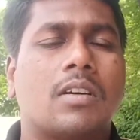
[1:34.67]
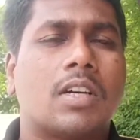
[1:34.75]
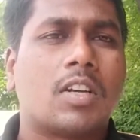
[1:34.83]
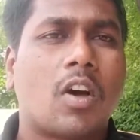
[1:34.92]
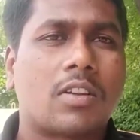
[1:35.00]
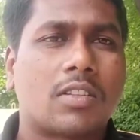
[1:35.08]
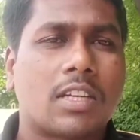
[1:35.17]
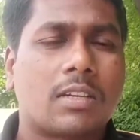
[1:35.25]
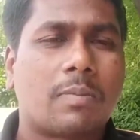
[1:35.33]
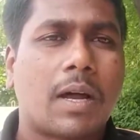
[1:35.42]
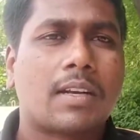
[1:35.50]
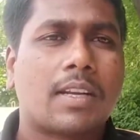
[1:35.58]
a
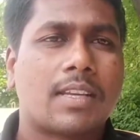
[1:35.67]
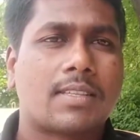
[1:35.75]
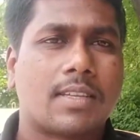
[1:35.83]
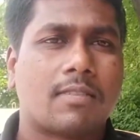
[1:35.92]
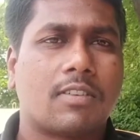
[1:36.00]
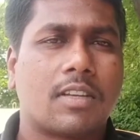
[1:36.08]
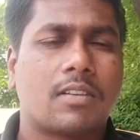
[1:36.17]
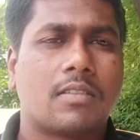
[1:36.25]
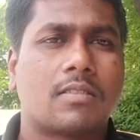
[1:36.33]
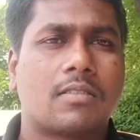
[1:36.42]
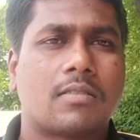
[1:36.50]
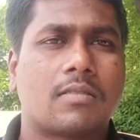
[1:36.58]
northern part is given.
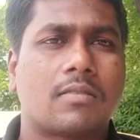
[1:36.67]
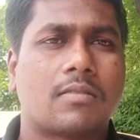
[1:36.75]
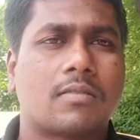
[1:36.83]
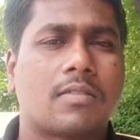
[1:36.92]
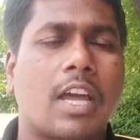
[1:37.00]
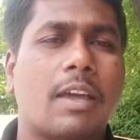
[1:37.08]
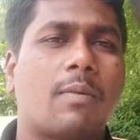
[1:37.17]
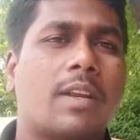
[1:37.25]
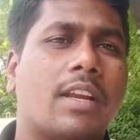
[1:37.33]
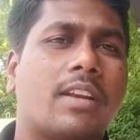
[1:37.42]
I mean,